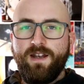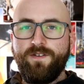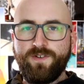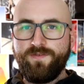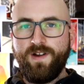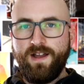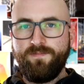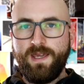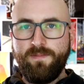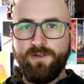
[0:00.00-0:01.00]
after five
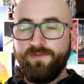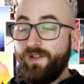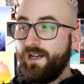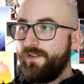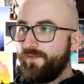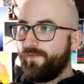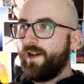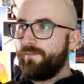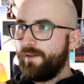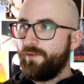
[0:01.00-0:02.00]
people not even
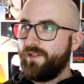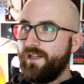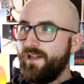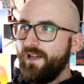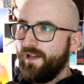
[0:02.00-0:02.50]
five people he